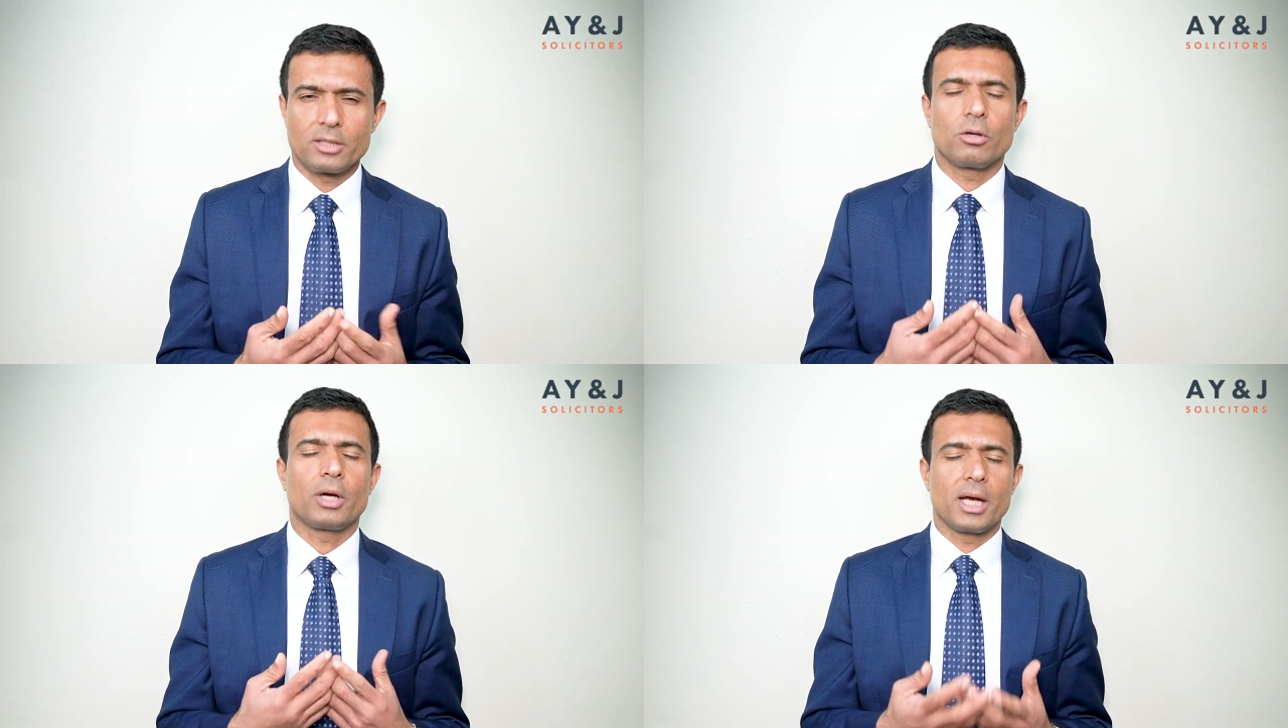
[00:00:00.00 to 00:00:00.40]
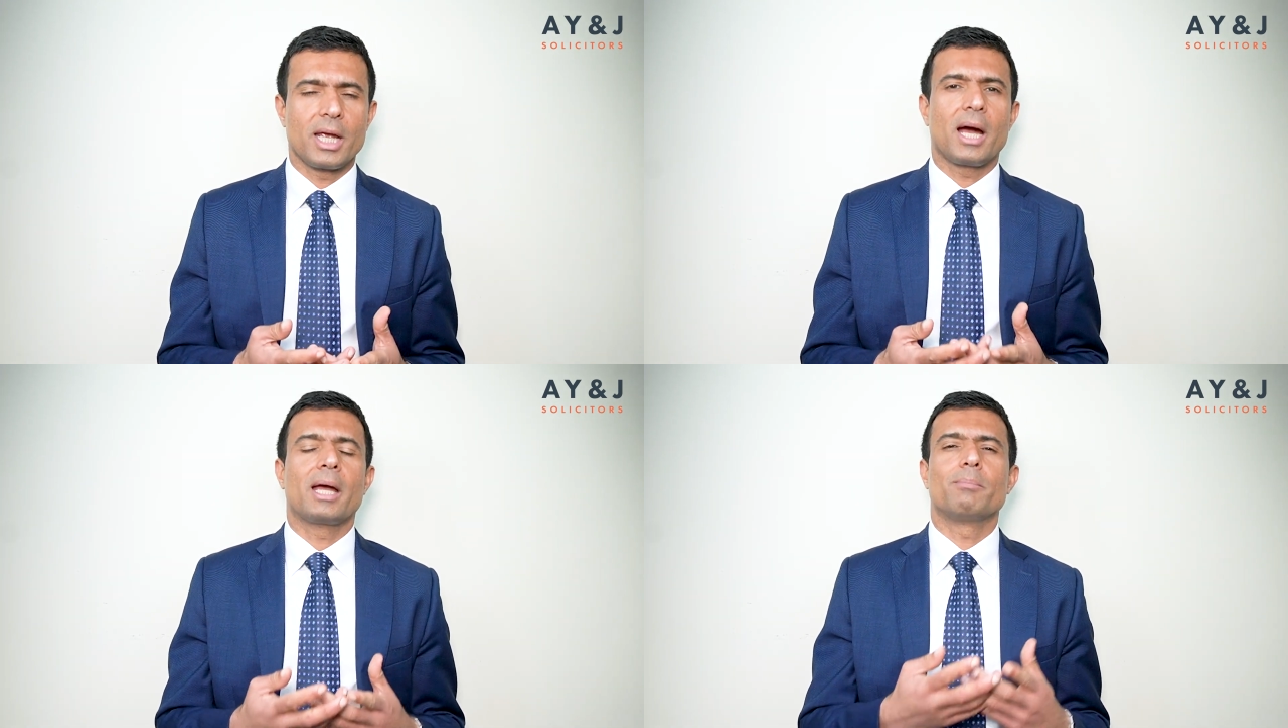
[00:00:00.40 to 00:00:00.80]
So, okay,
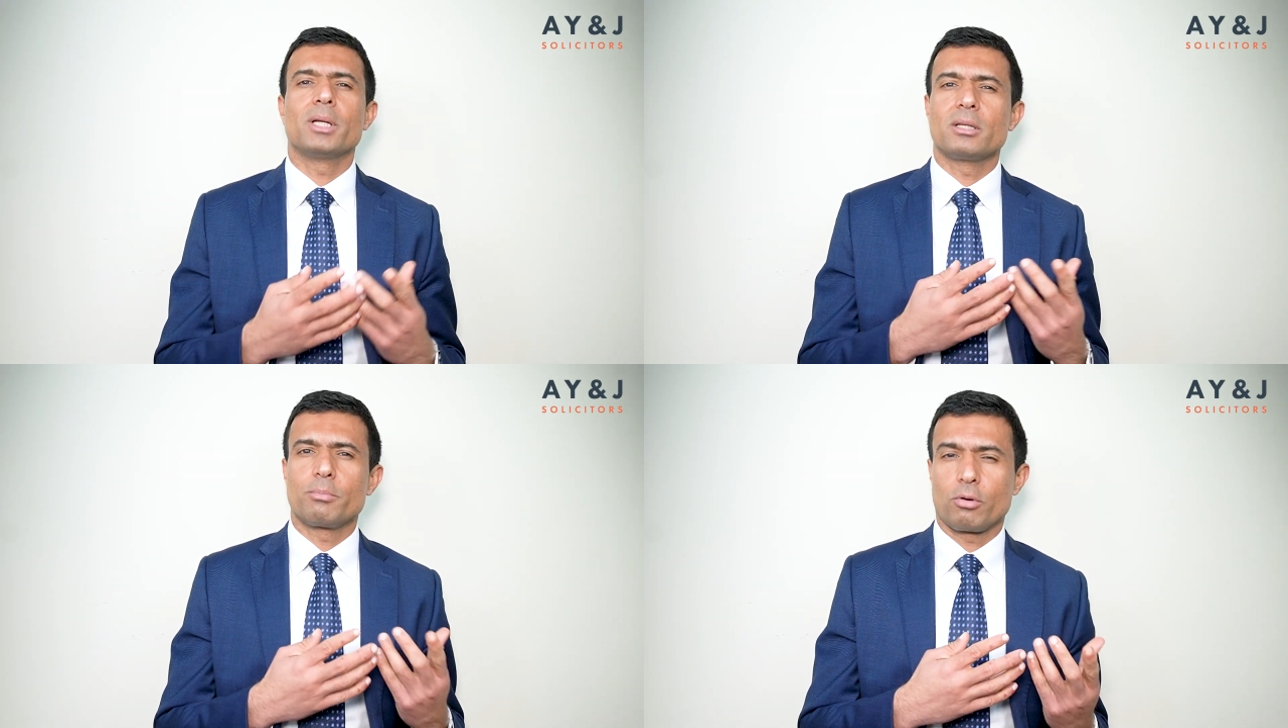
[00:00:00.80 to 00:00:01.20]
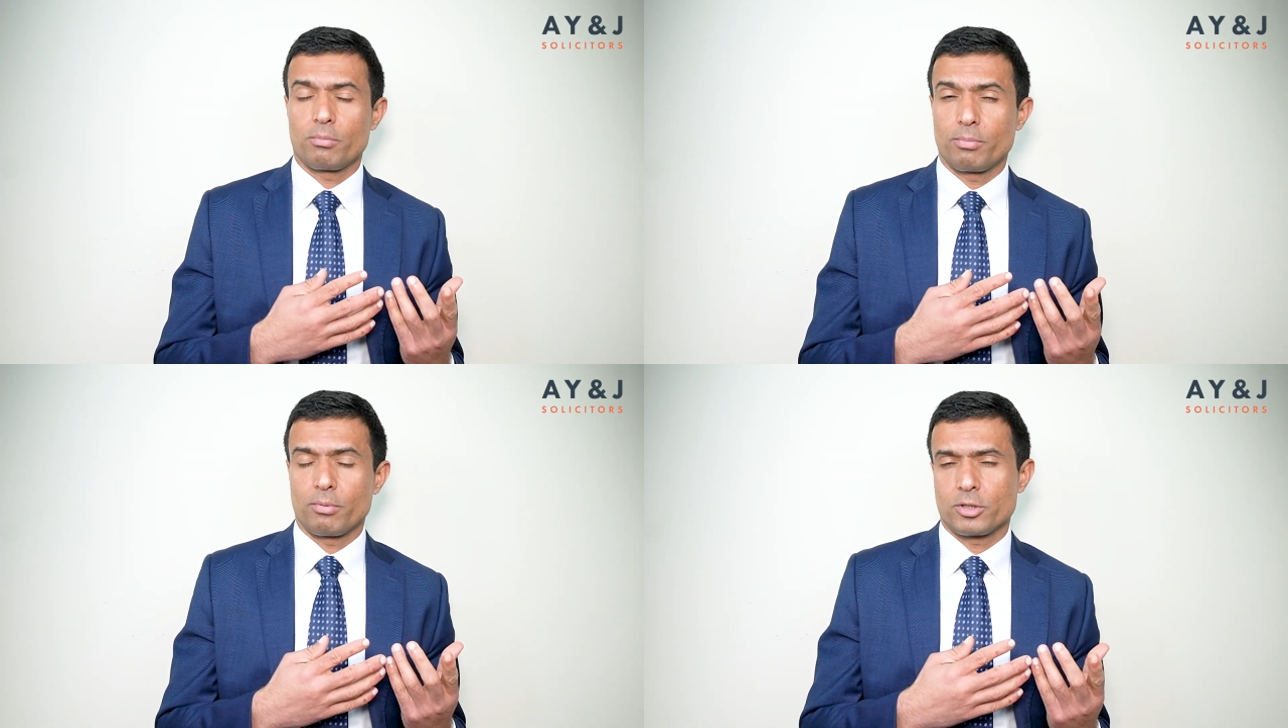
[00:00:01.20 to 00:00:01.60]
yeah, I meet
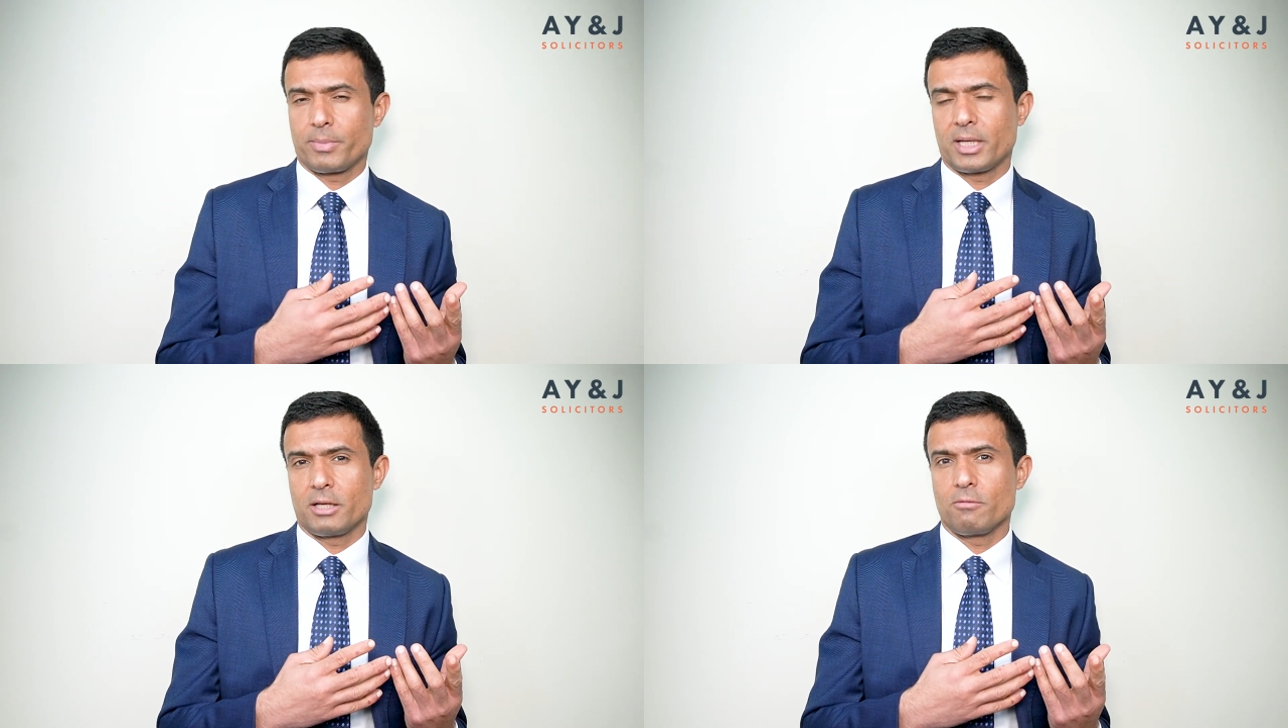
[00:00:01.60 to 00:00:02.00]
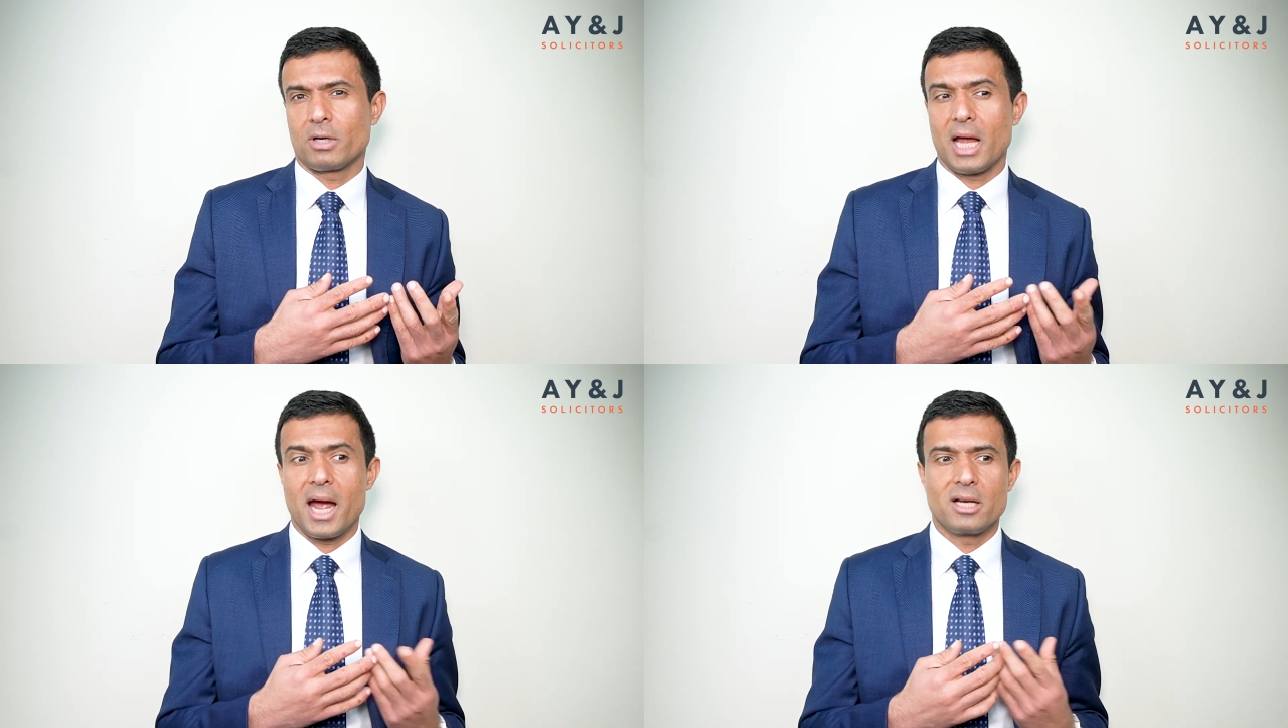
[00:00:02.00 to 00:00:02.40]
prospective
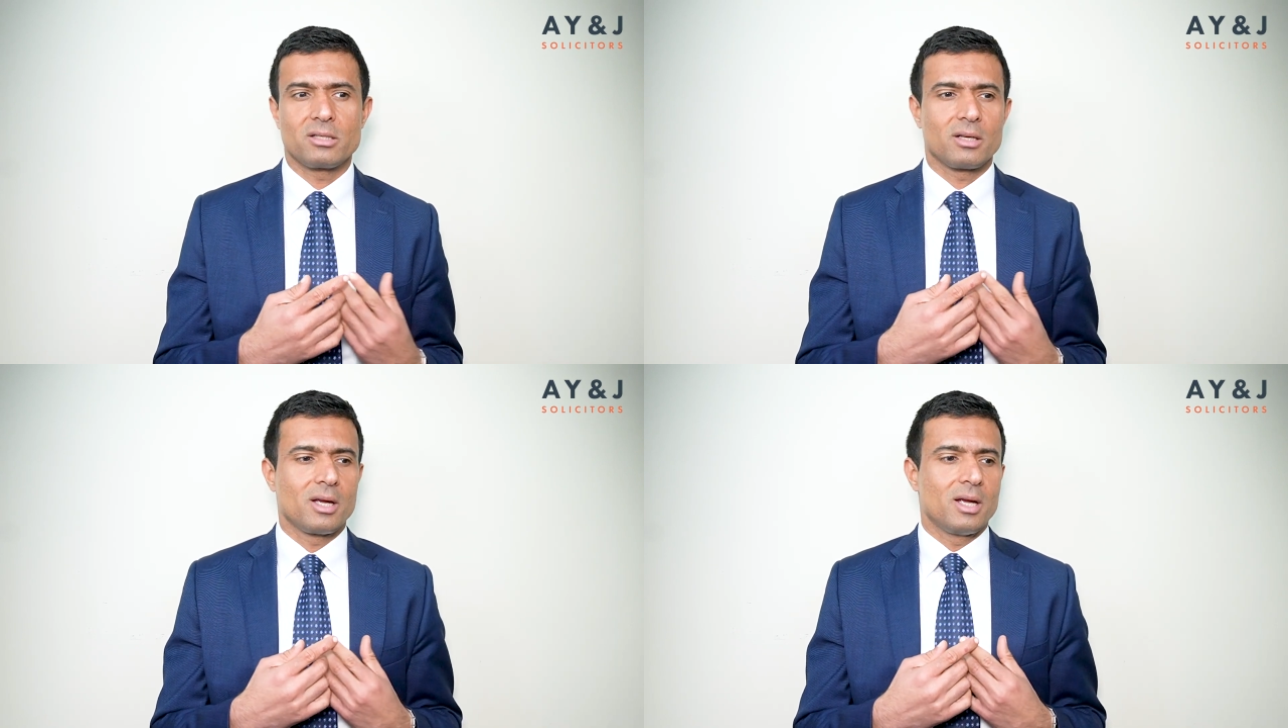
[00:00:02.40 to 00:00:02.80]
clients,